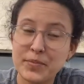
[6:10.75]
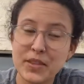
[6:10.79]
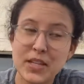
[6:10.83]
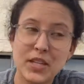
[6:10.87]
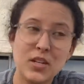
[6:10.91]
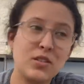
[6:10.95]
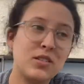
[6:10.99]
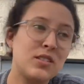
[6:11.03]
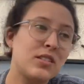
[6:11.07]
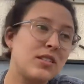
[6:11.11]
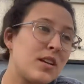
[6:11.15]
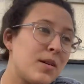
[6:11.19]

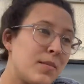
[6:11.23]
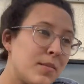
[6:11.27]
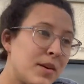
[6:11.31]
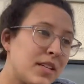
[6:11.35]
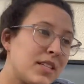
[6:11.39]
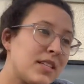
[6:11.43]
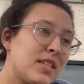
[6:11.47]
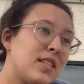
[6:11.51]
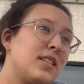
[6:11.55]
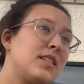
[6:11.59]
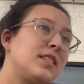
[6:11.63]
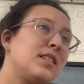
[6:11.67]
Your stomach
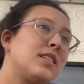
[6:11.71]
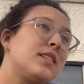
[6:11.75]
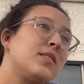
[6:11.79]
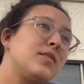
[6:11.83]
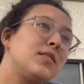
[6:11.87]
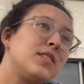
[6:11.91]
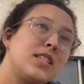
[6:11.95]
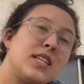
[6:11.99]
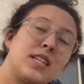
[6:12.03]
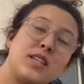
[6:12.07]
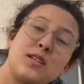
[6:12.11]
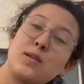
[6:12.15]
sends a
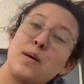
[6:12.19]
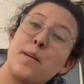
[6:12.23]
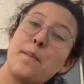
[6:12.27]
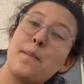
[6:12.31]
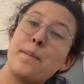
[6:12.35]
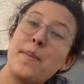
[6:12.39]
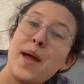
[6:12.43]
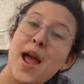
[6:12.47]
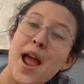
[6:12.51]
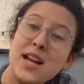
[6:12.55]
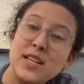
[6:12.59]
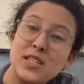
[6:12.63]
signal
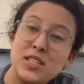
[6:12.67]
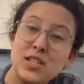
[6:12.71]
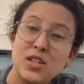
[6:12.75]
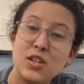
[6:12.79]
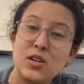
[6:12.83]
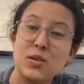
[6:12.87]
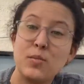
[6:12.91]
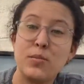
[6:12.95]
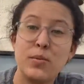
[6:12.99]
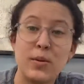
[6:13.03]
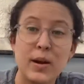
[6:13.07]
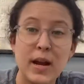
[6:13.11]
back to
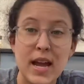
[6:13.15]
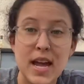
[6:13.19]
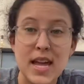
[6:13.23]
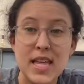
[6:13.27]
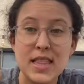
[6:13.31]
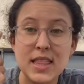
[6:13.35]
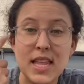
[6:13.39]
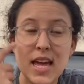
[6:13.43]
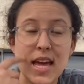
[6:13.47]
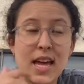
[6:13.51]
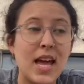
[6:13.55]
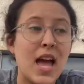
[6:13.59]
your
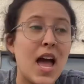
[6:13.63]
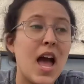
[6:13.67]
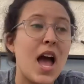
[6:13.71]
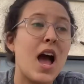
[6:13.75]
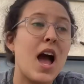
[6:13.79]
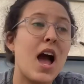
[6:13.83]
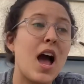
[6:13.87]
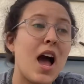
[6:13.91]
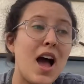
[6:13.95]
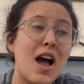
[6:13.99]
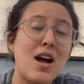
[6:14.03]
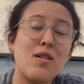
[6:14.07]
brain, like,
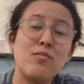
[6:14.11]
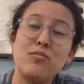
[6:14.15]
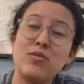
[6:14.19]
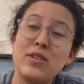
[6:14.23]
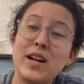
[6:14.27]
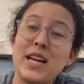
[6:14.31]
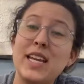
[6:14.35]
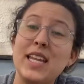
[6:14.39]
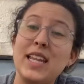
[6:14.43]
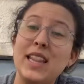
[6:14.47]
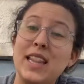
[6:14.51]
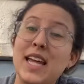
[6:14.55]
I'm
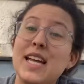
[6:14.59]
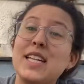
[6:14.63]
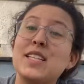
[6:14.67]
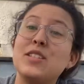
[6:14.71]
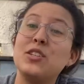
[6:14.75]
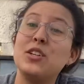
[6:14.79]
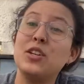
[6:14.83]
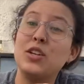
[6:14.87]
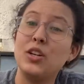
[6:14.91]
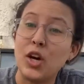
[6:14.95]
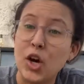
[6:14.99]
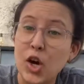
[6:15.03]
ready, let's
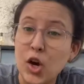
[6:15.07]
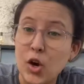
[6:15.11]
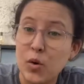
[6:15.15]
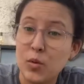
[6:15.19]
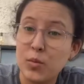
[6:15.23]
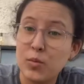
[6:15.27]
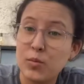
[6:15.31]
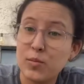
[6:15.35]
go.